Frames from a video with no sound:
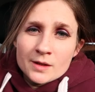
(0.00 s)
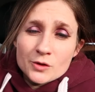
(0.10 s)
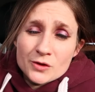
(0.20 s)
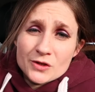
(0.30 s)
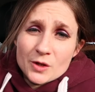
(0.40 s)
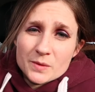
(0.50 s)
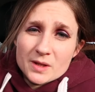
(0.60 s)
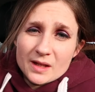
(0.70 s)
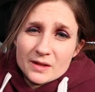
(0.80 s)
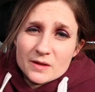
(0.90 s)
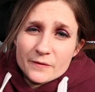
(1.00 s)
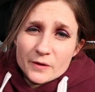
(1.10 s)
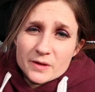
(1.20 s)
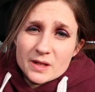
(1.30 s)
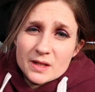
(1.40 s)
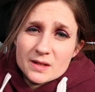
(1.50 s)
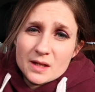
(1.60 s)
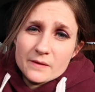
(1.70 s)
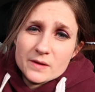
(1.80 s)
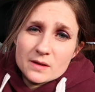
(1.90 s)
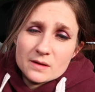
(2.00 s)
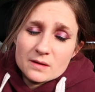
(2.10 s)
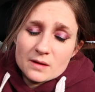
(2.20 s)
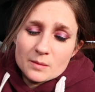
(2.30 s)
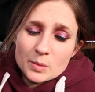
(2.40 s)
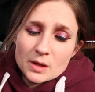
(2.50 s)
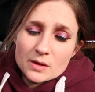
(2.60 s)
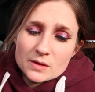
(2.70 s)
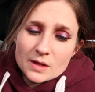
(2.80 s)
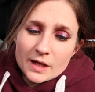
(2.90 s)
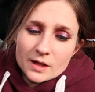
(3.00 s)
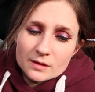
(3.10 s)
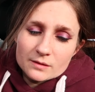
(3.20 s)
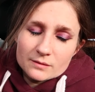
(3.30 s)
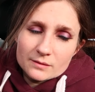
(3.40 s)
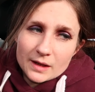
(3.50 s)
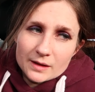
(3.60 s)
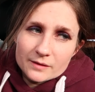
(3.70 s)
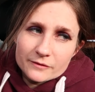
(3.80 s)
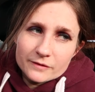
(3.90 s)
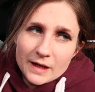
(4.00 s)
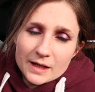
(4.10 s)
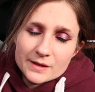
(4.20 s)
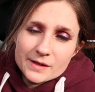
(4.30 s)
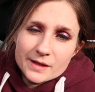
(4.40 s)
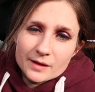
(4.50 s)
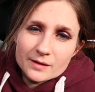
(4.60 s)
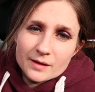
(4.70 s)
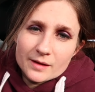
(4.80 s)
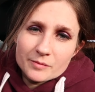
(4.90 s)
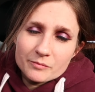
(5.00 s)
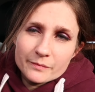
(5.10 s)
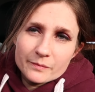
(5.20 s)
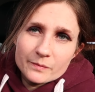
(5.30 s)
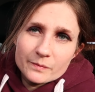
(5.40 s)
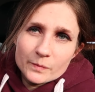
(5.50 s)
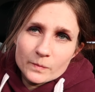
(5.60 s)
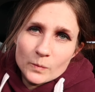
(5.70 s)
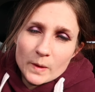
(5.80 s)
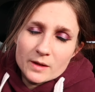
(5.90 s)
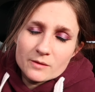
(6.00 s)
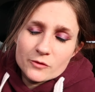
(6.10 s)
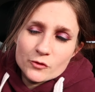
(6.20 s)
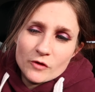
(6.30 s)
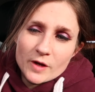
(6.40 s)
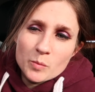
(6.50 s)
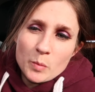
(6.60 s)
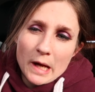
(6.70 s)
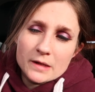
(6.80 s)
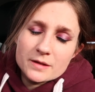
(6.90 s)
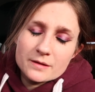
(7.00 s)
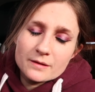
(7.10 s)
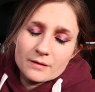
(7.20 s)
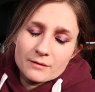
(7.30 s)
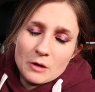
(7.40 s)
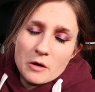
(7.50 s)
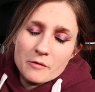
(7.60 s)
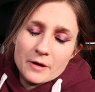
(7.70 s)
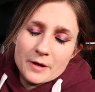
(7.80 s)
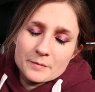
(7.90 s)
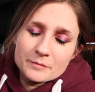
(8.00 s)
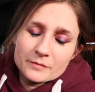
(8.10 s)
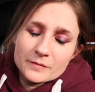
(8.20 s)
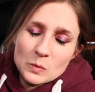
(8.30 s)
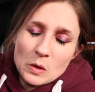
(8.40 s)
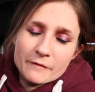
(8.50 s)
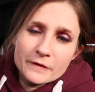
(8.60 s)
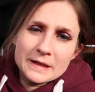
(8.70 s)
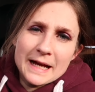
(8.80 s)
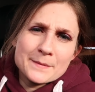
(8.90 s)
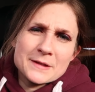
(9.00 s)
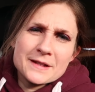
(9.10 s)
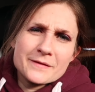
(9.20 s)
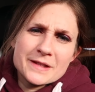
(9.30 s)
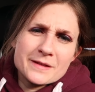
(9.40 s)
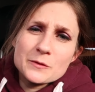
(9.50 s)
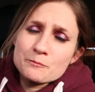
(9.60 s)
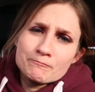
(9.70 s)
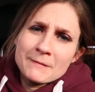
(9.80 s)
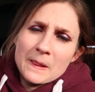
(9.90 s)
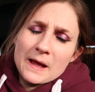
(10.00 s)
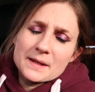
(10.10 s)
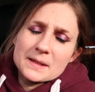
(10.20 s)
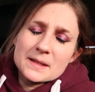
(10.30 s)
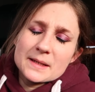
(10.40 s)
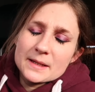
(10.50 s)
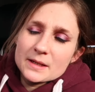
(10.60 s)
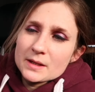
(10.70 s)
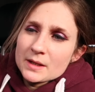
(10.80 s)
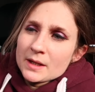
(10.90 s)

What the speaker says: Just stopped at Leicester Forest East Services because I kind of accidentally went straight past Watford Gap Services like an idiot,